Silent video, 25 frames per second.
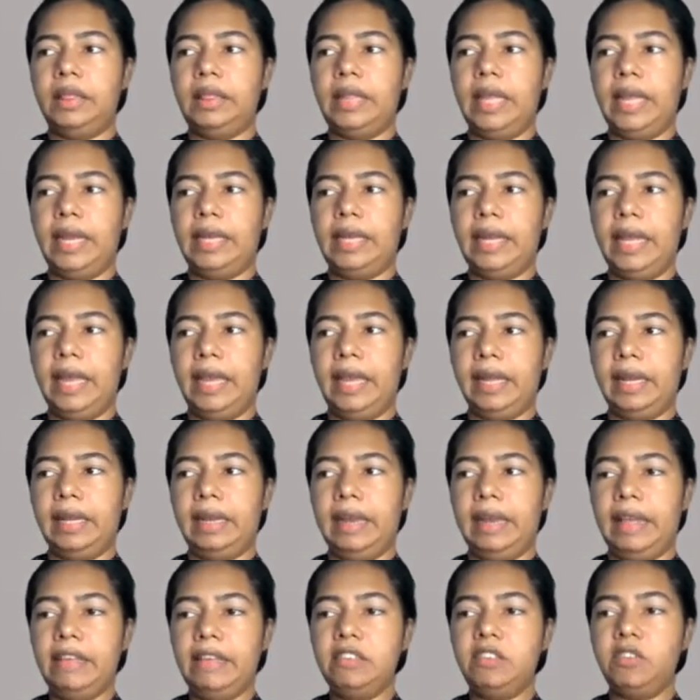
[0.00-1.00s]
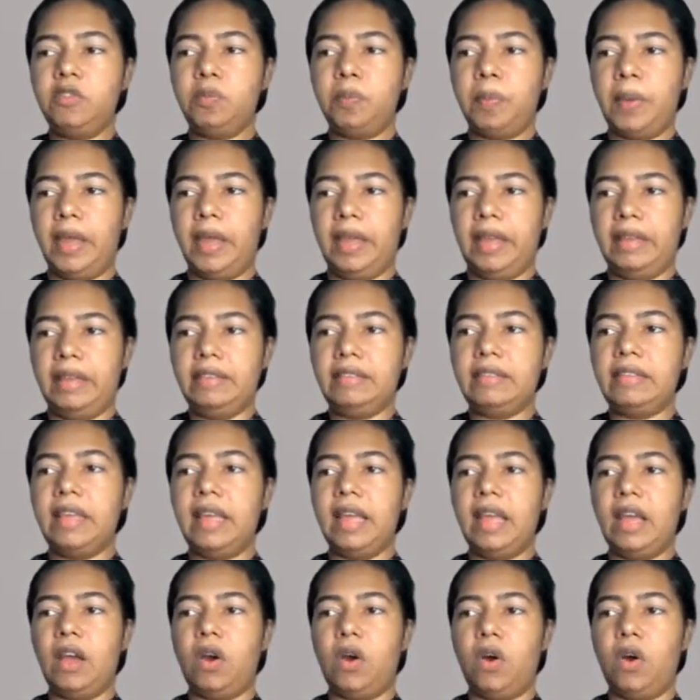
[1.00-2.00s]
They take less space
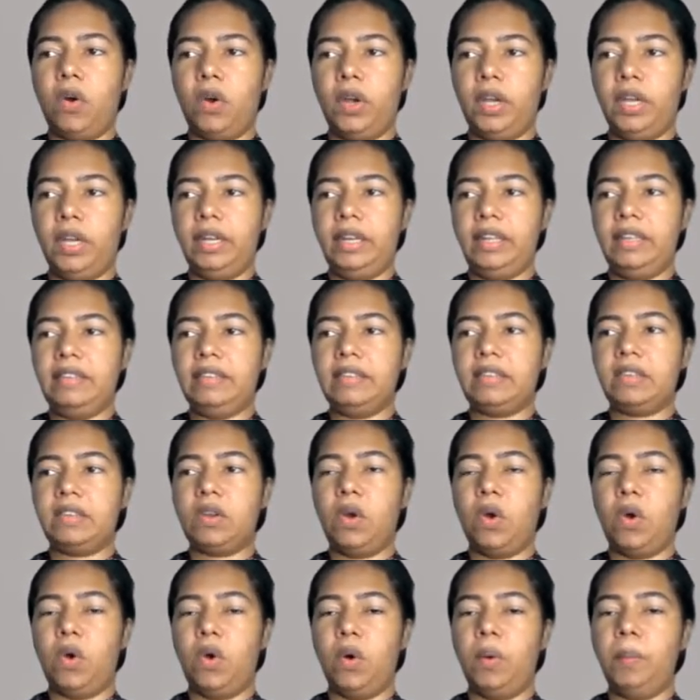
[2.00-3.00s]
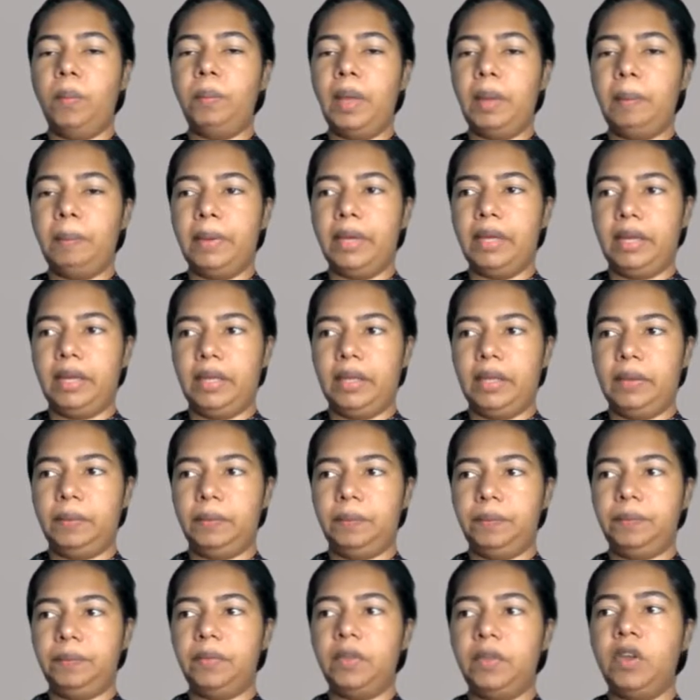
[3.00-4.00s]
on disk or memory.
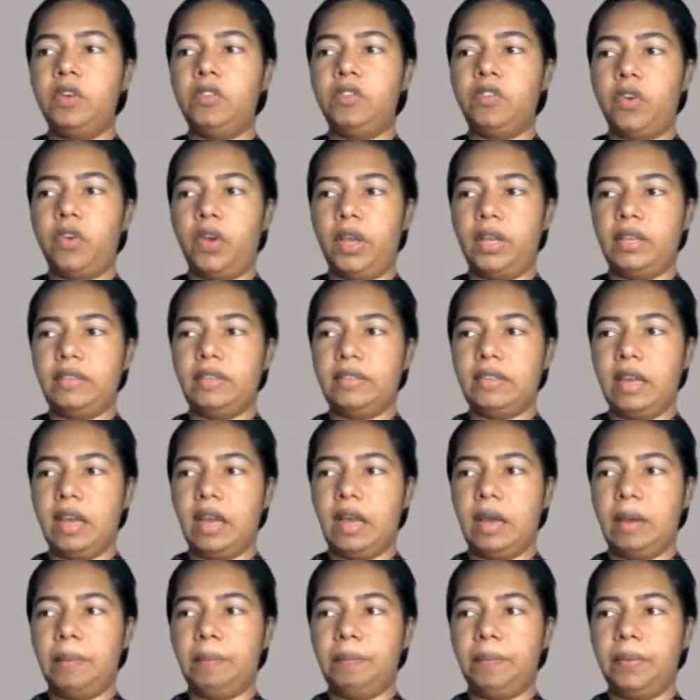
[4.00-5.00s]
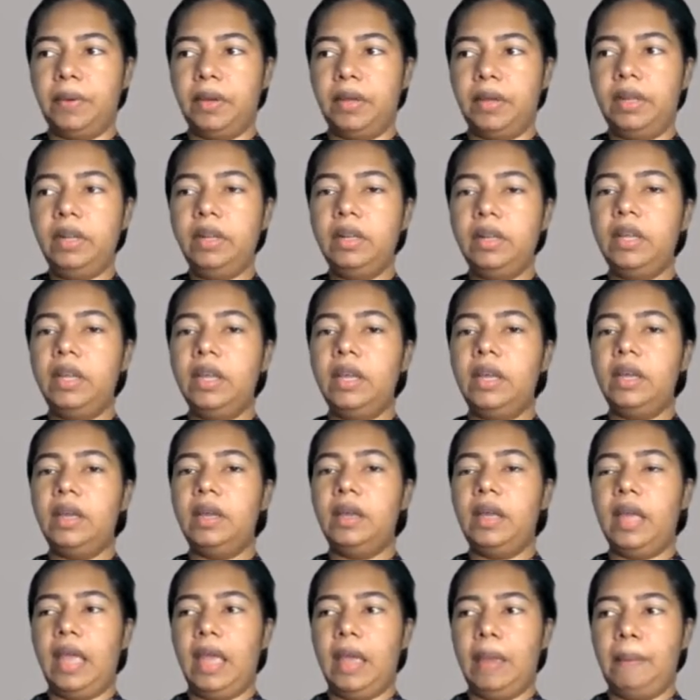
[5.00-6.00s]
For example,
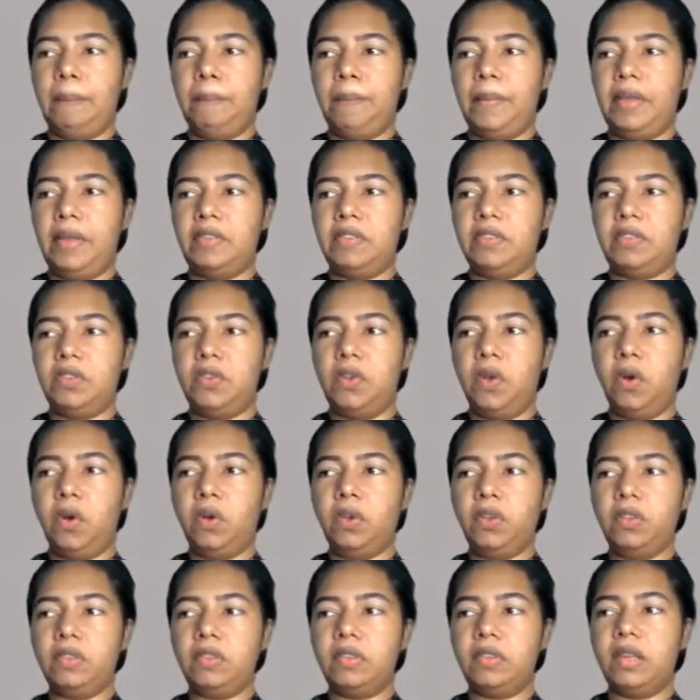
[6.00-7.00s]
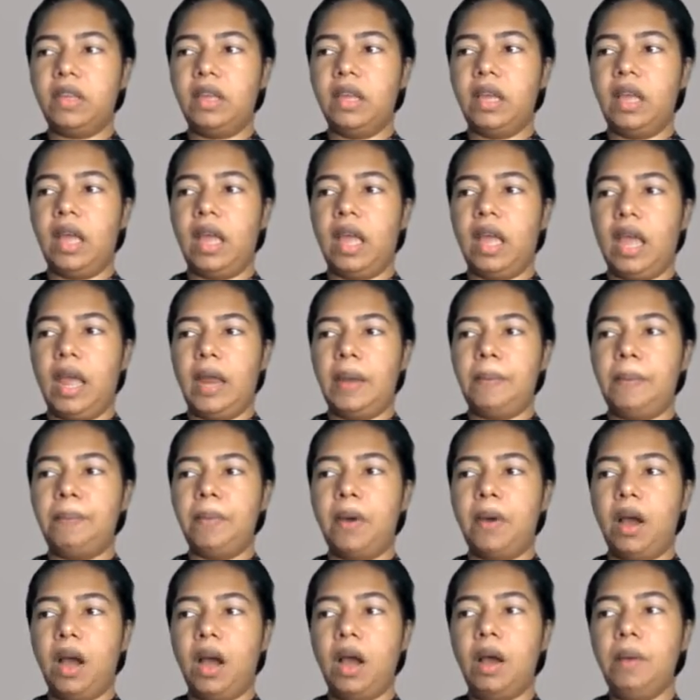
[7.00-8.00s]
MS-DOS and
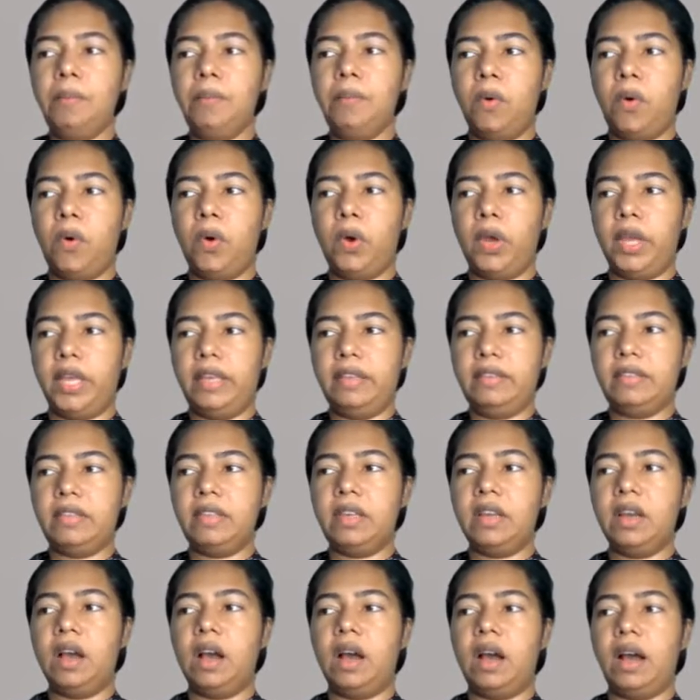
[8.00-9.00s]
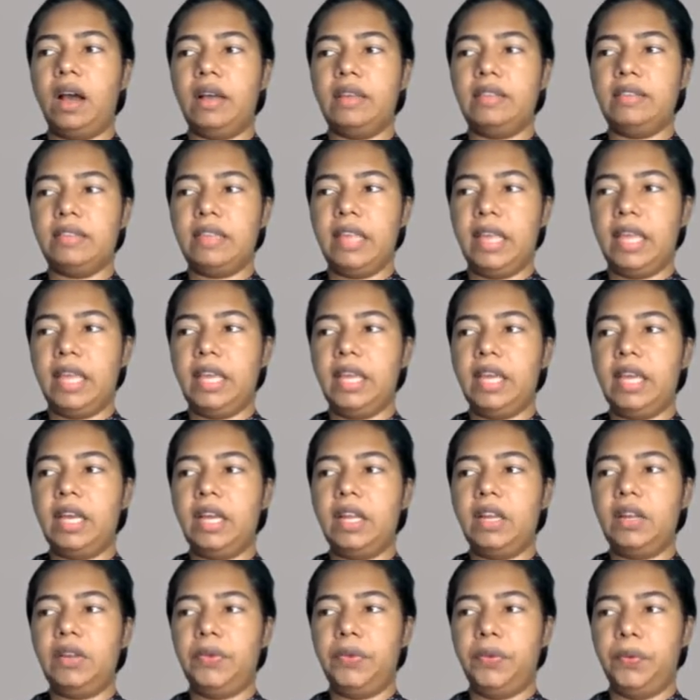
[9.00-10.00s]
Palm OS are
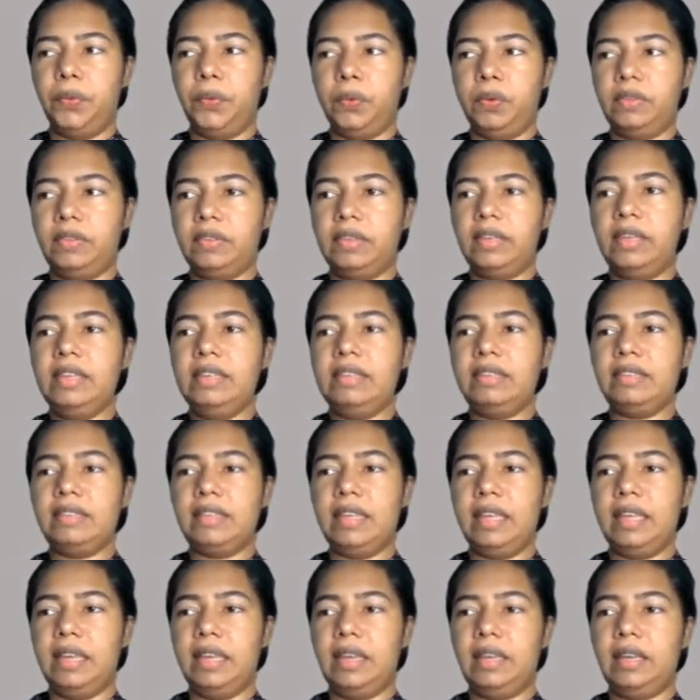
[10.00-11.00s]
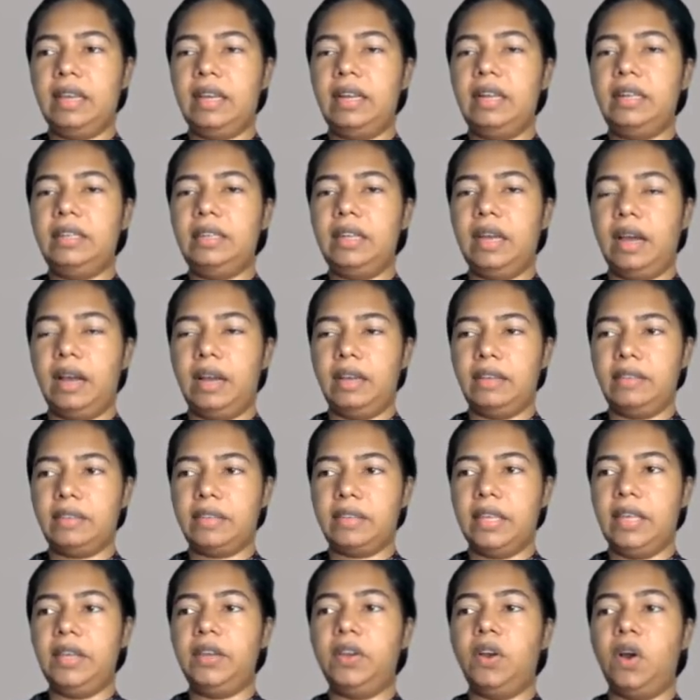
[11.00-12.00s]
single-user,
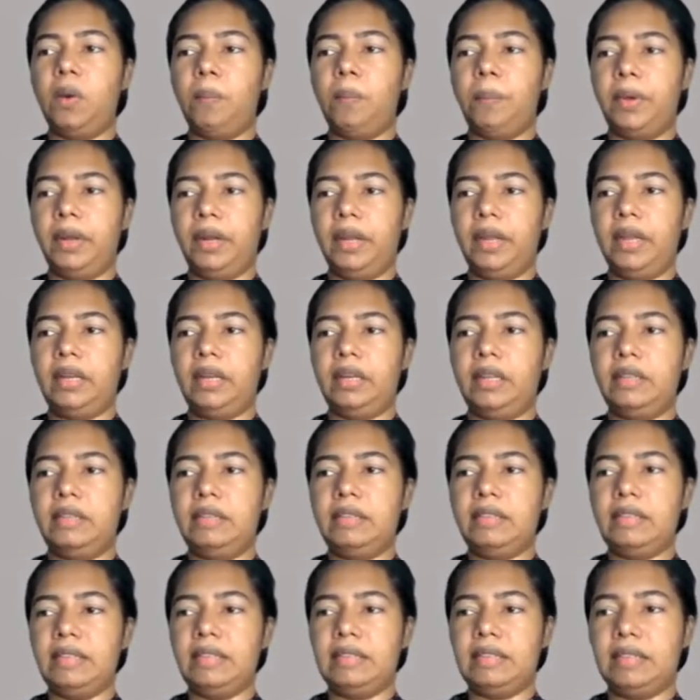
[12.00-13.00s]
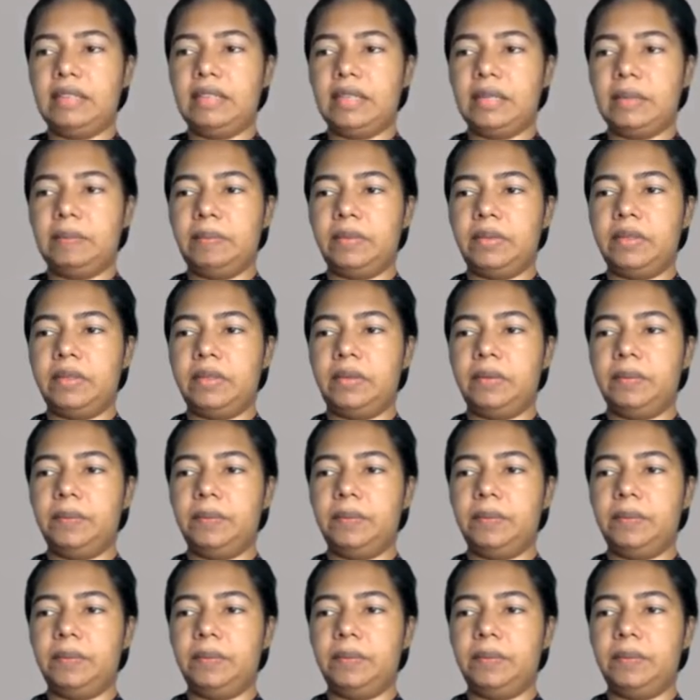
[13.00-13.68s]
single-tasking operating systems.